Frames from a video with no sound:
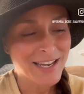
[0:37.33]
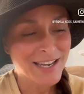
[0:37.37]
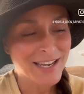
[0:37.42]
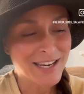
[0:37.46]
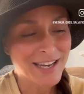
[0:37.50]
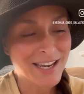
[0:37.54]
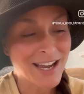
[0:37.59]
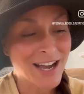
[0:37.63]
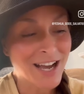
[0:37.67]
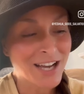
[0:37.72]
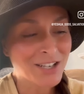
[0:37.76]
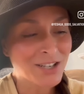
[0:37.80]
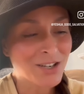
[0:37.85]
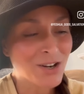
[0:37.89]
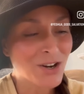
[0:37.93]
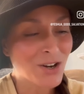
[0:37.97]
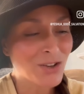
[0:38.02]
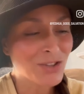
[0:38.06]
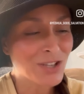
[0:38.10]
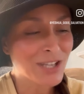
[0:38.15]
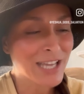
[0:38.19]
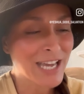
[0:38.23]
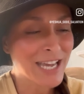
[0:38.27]
and God
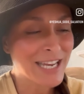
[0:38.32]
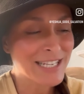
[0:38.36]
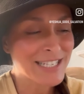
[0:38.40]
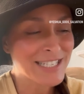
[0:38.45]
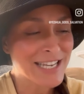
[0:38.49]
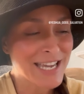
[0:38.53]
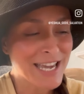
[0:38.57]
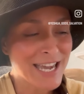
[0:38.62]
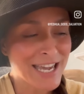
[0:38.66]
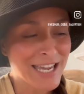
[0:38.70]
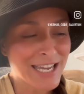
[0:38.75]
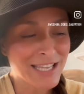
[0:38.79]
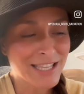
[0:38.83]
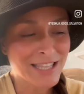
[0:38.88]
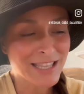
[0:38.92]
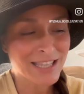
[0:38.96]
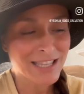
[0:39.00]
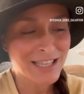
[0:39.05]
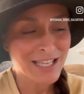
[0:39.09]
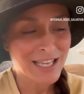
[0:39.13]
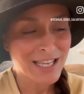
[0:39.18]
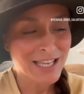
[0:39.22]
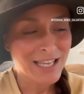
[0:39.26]
called the light day, and
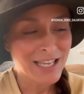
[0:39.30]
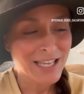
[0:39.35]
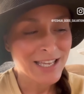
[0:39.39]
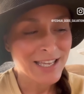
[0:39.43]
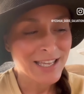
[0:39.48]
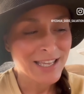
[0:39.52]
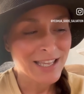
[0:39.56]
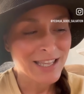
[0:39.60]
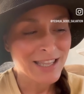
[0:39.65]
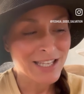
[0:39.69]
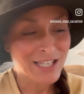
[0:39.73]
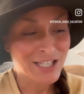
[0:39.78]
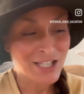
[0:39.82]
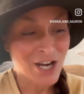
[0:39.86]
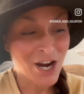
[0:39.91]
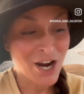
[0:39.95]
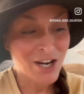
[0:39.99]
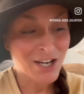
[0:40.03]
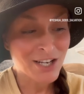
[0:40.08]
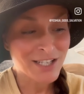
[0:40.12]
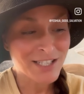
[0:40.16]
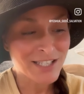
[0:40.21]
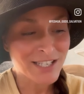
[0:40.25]
the
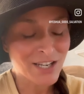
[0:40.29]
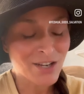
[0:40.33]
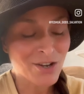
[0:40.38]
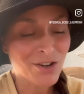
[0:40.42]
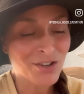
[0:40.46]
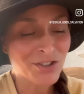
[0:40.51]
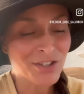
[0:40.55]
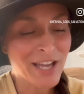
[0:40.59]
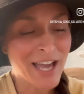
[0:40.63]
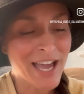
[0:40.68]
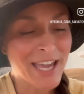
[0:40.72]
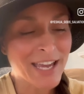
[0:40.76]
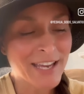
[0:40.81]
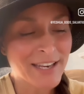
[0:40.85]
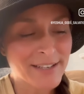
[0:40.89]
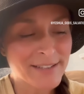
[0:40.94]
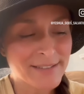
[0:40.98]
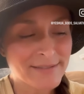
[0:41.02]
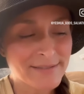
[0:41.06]
darkness he called night,